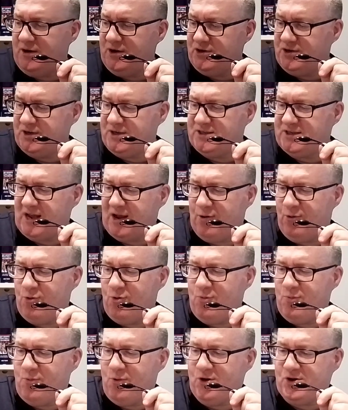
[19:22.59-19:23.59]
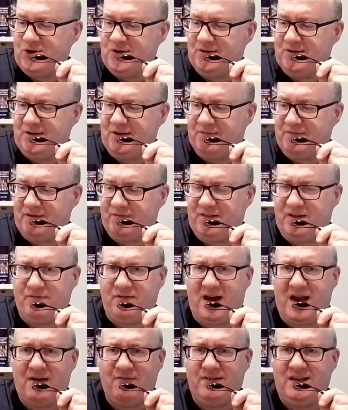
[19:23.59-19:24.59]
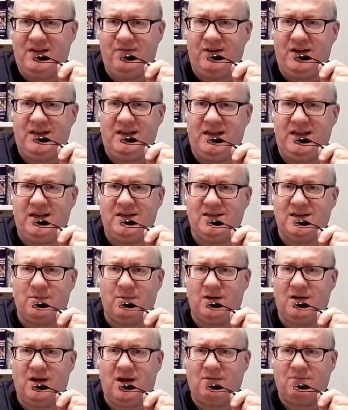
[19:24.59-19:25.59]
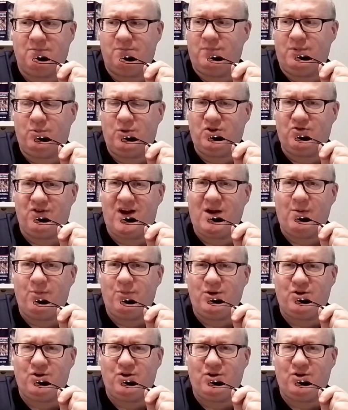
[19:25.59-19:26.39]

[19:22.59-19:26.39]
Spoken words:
You should sit at home watching your 55 DVDs. And I'm like, but what's wrong?